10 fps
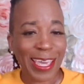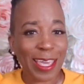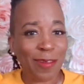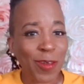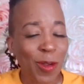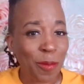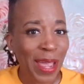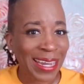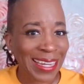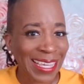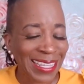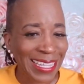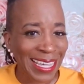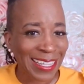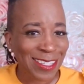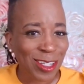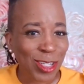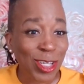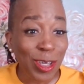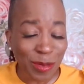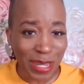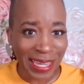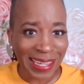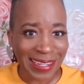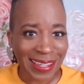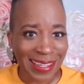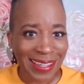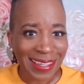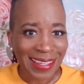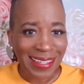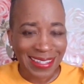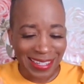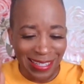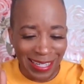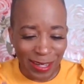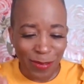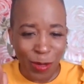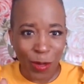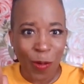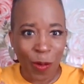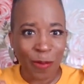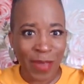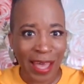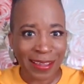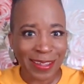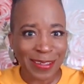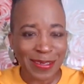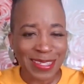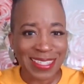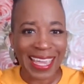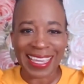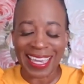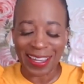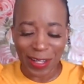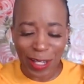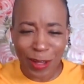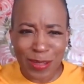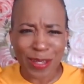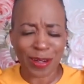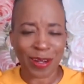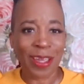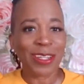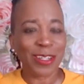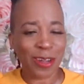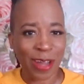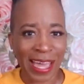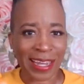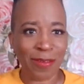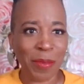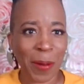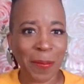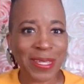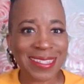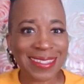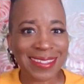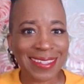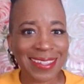If you're ready to get the answers you need to live your core values and get closer to your God-given purpose,